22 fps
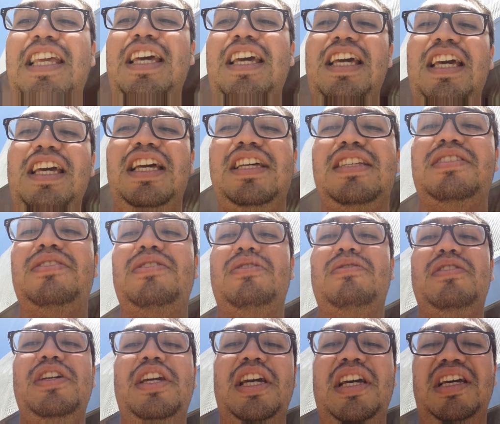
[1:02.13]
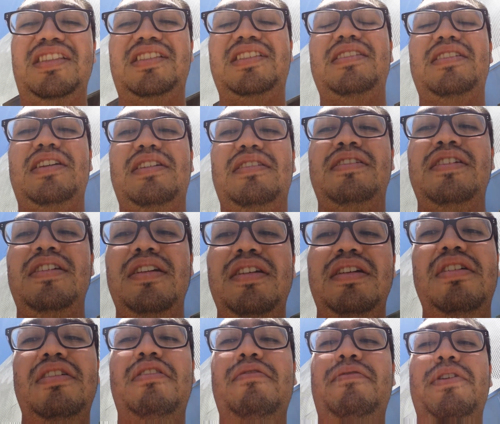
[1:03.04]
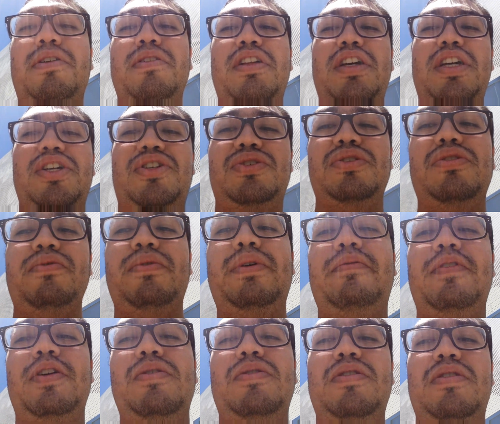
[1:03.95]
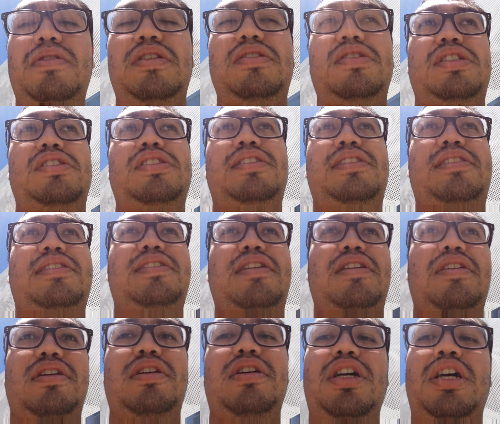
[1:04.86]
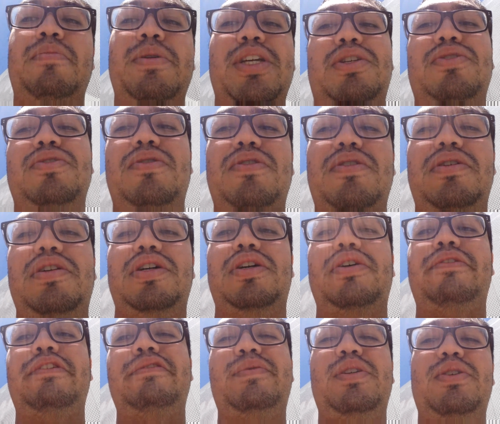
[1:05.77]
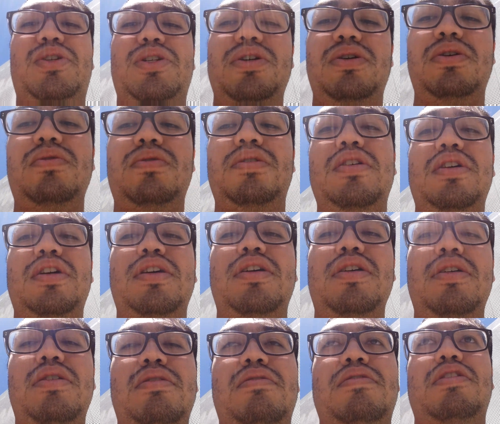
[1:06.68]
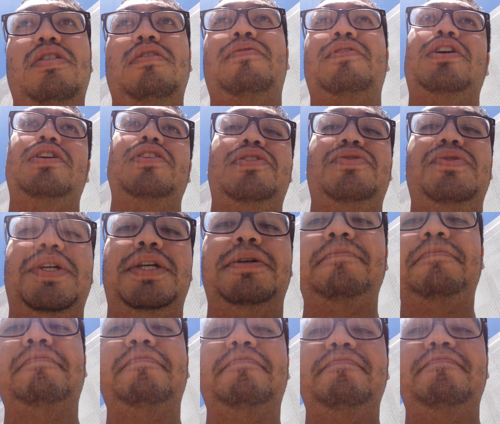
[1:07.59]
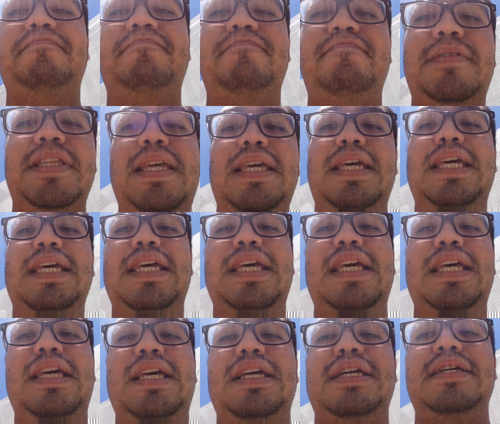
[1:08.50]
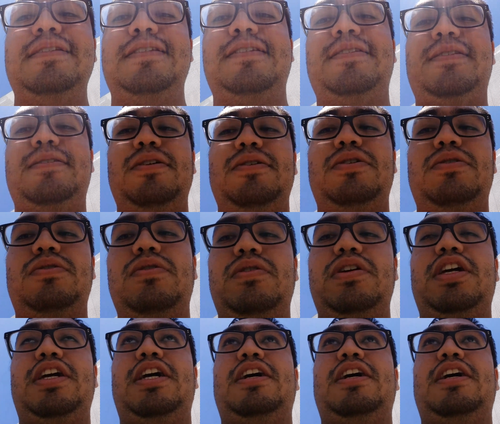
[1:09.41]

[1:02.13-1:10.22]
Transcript: It's a fairly short review in this amateur review show of Cars 3. So